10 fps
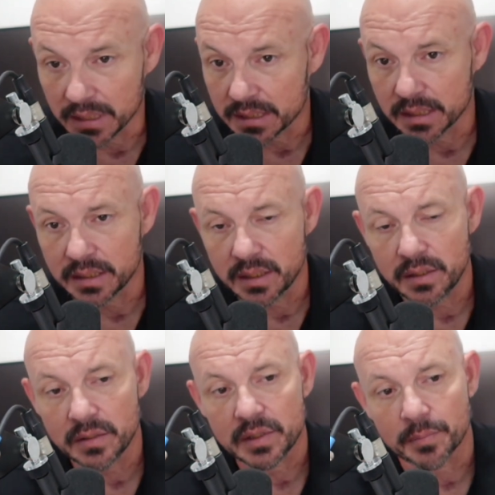Let's
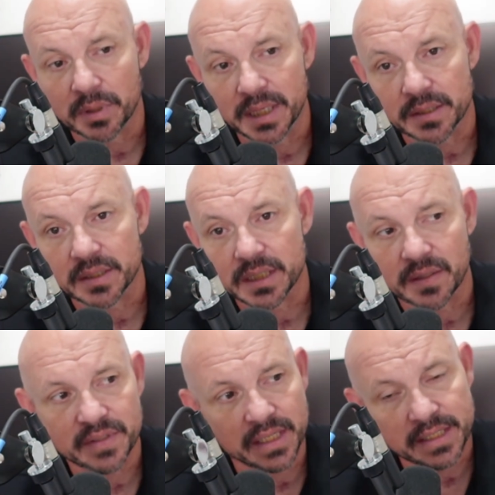continue to place
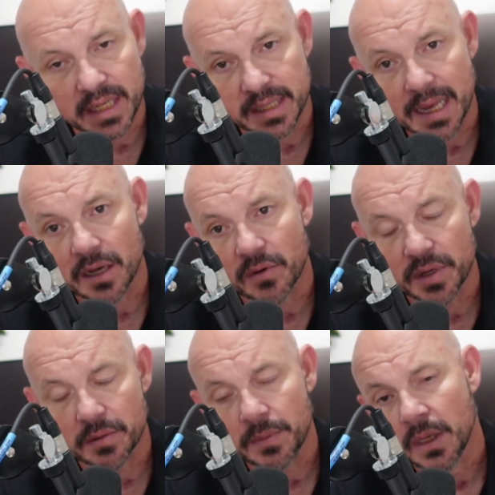ourselves inside the
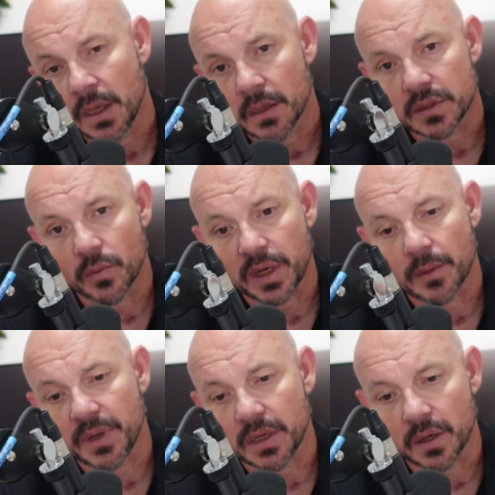algorithm so we could
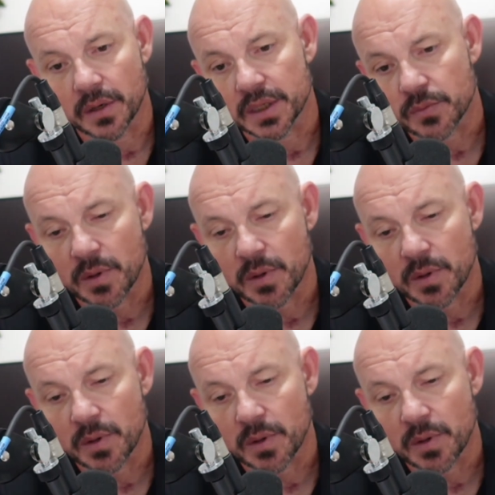be noticed.